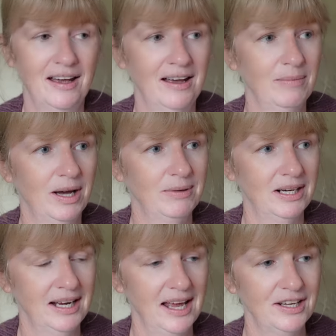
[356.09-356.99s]
I'm
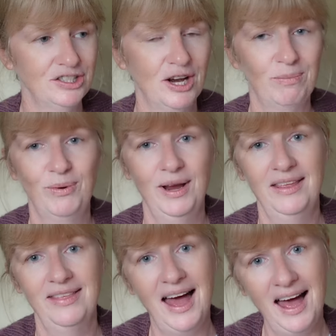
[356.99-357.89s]
going to catch up
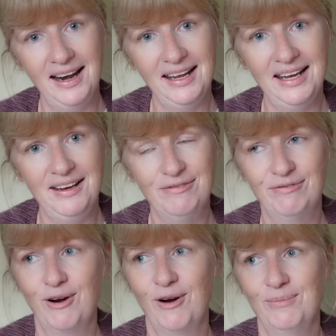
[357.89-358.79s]
with Ali
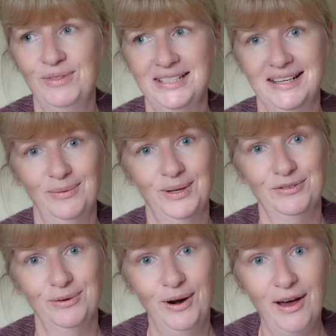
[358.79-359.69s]
from This Little
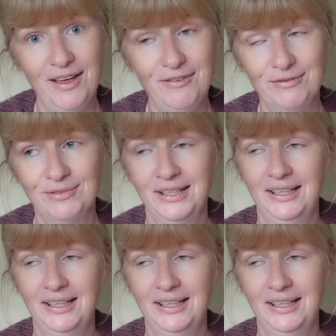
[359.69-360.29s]
Wonderful Life.